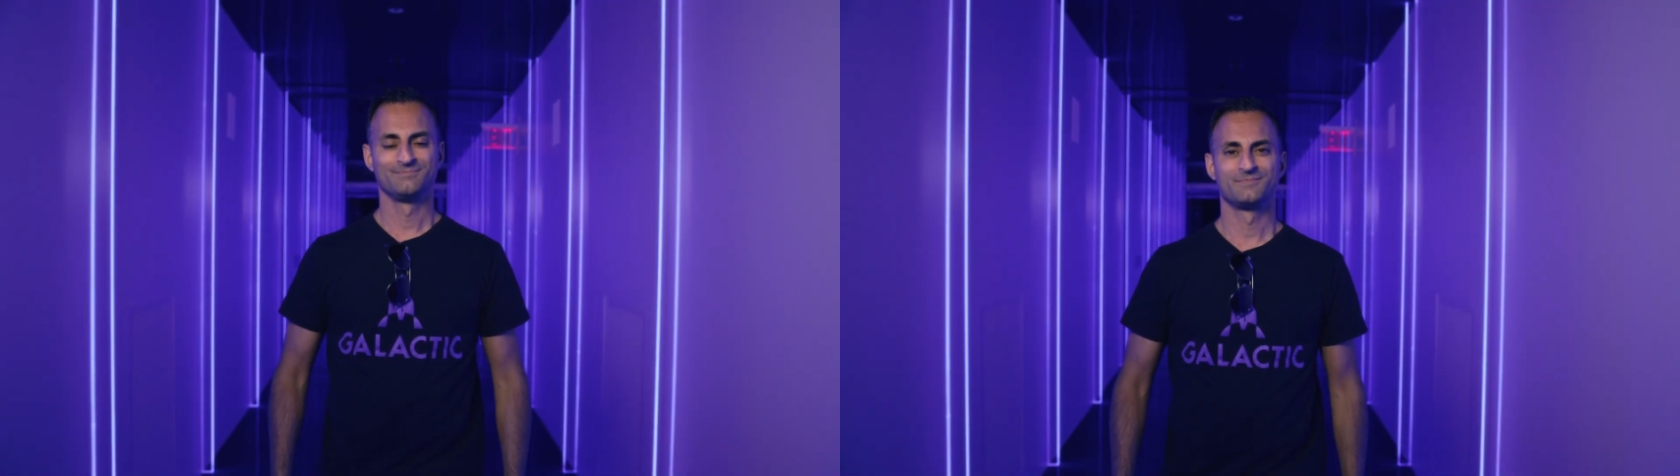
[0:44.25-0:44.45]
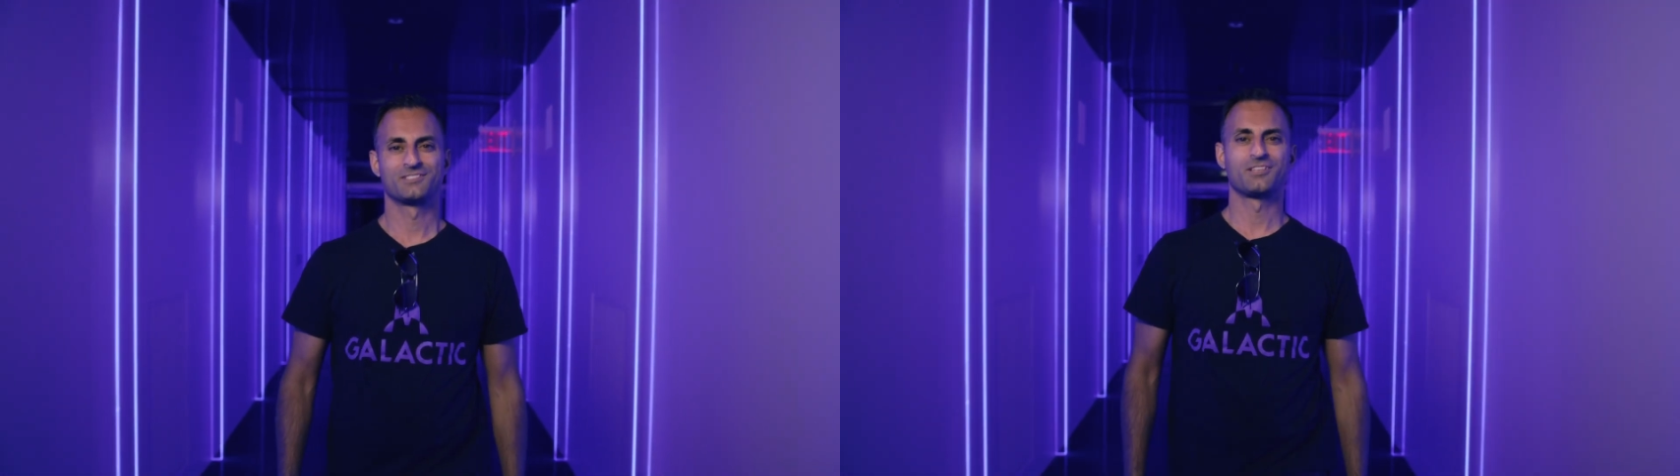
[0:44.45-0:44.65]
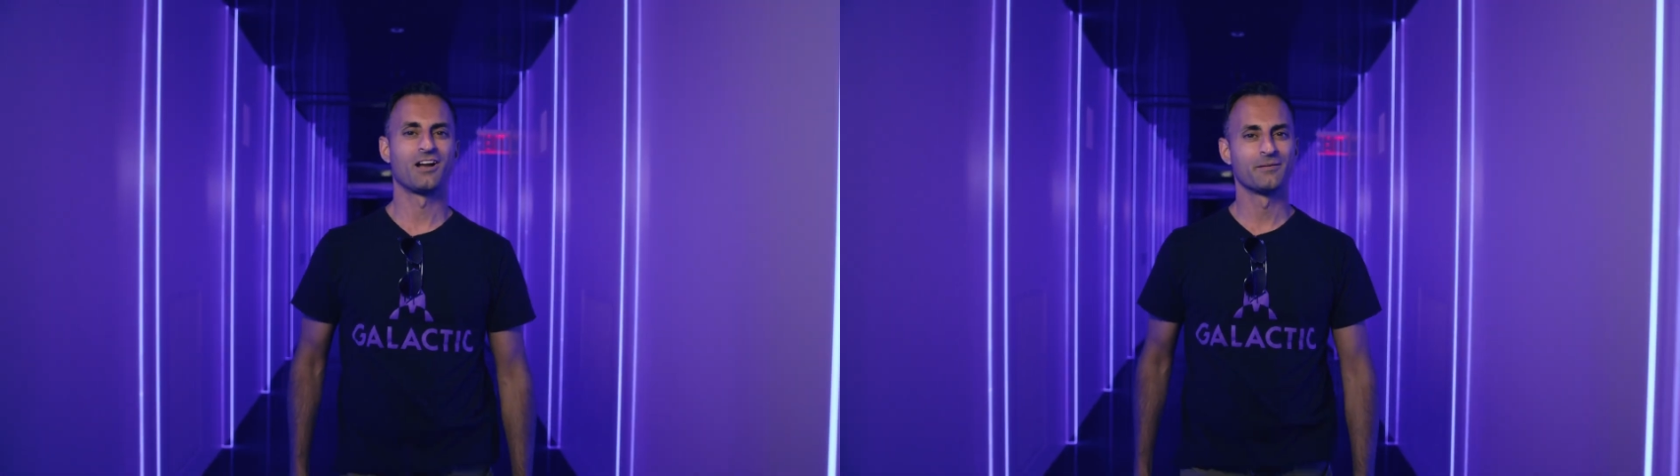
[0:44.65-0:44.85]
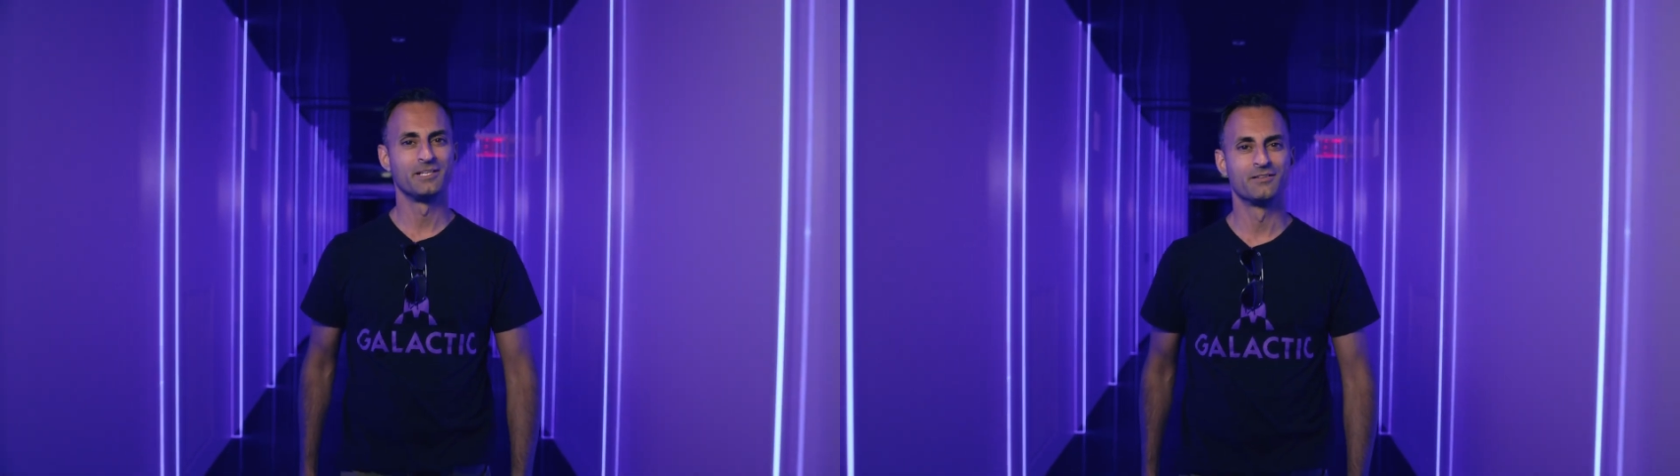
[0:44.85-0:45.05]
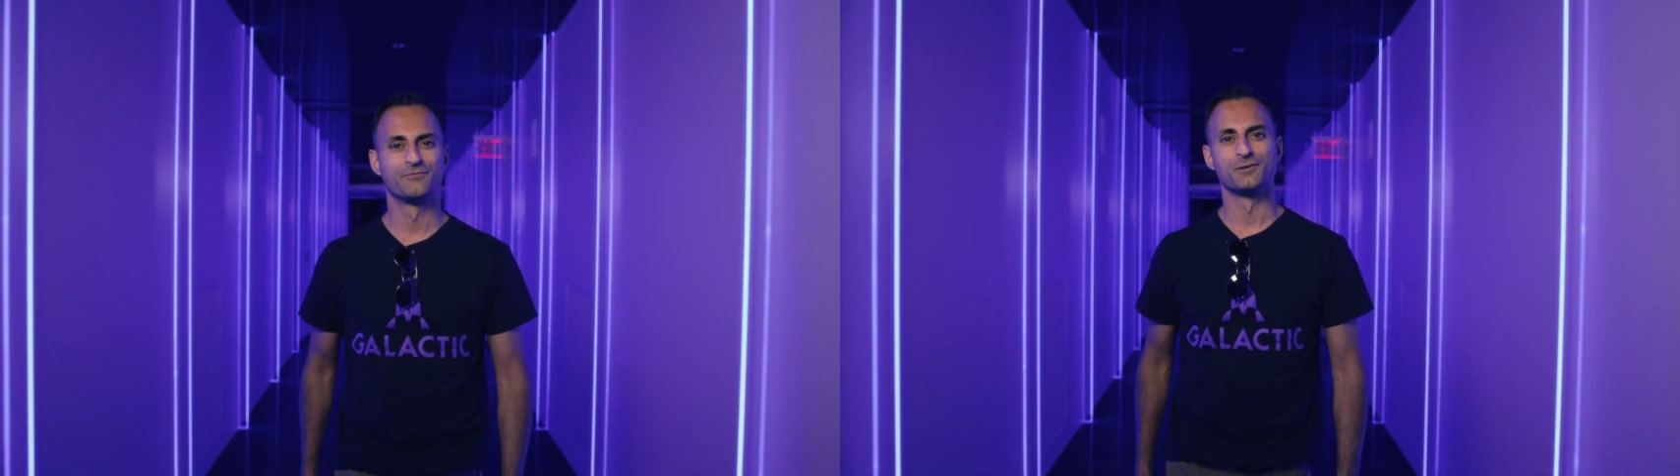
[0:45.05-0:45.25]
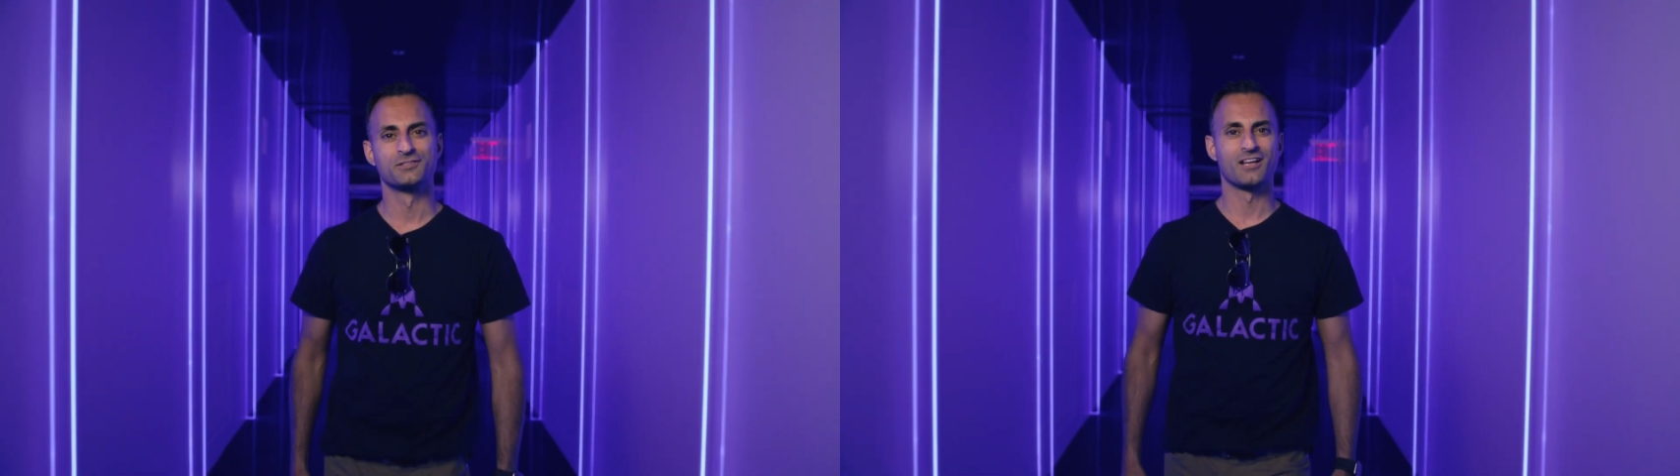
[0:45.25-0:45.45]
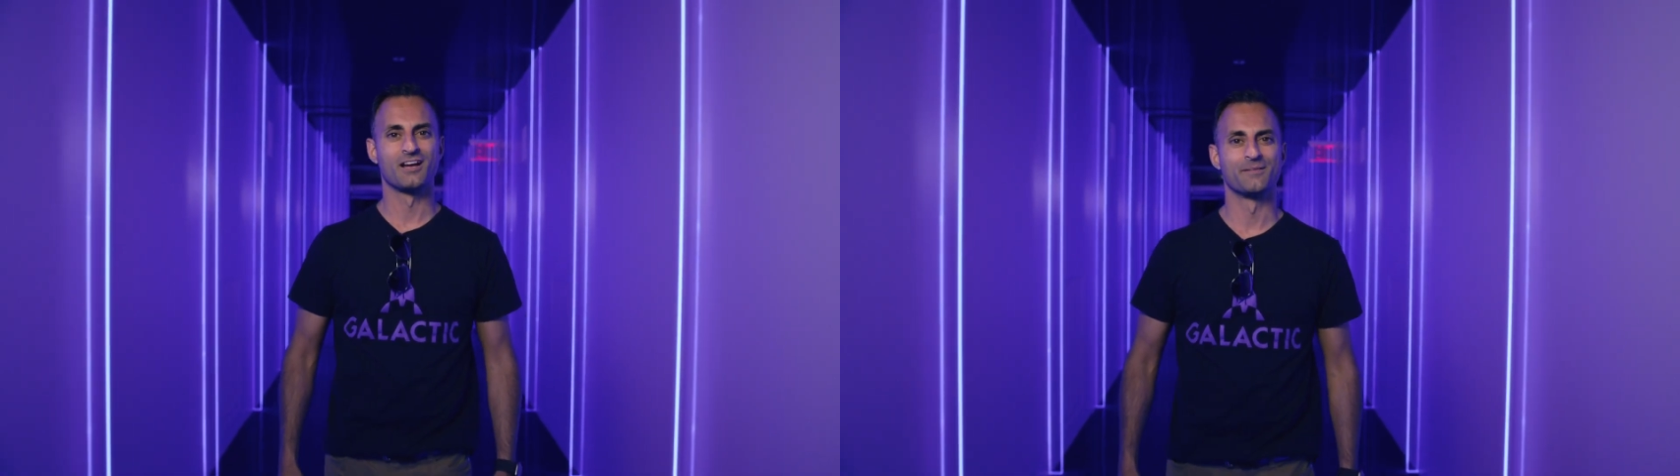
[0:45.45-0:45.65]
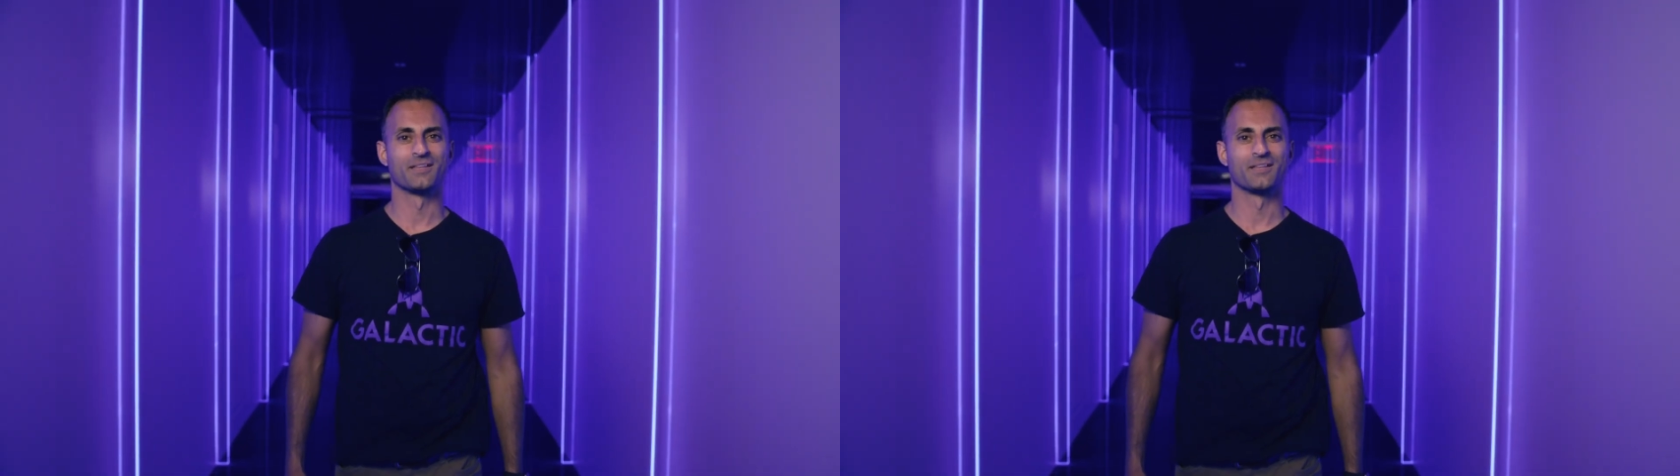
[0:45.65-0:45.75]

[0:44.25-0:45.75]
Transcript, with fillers: It's gotta be the first time